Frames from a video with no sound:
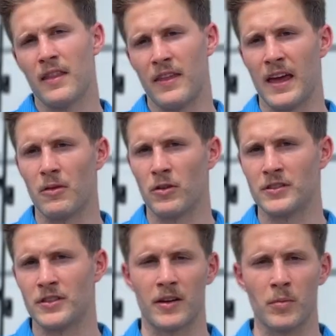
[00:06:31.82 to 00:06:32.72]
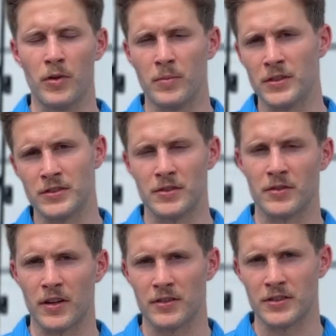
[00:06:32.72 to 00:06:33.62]
than what like your boomers
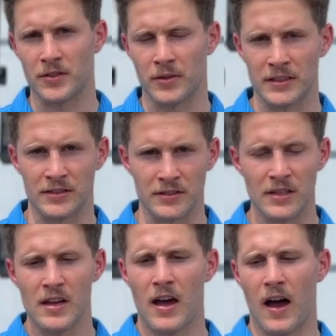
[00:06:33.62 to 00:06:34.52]
do in other generations.